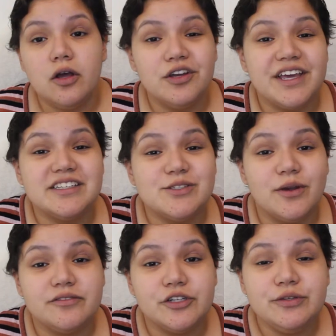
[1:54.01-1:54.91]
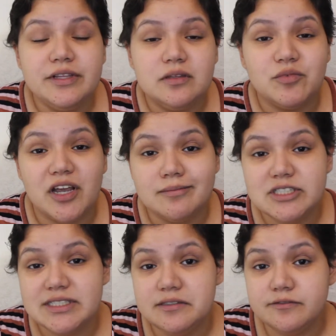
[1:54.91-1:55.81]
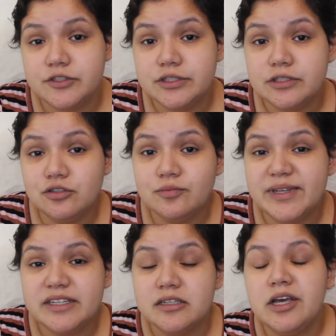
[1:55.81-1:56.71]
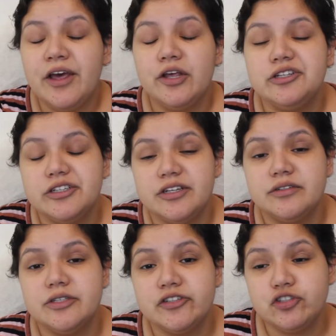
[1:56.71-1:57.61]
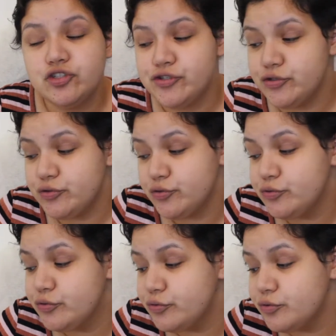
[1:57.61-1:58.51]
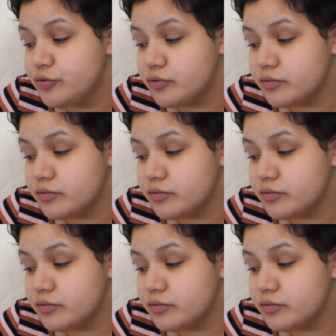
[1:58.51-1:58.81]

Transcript: Okay, so after you let the primer sit for a little bit, you're going to,